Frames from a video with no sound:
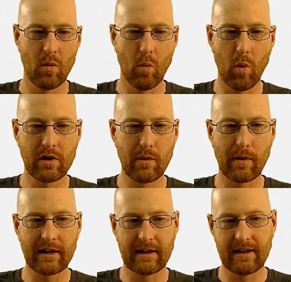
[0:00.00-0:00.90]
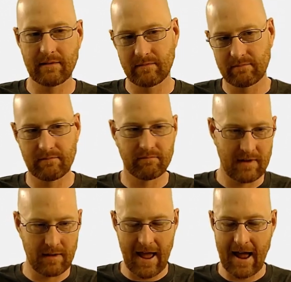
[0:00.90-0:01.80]
What do we want to
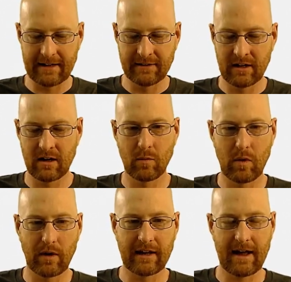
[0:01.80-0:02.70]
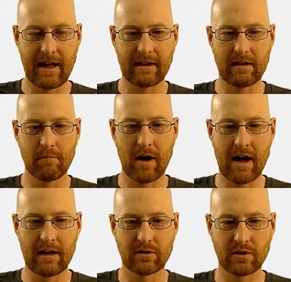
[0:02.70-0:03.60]
add in there? We want to add in
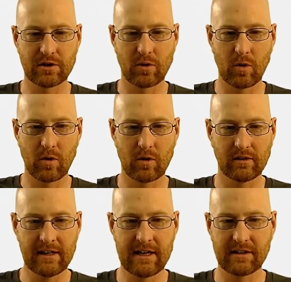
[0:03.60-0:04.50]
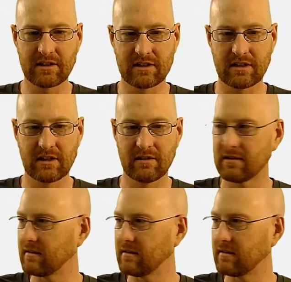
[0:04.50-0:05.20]
my underscore list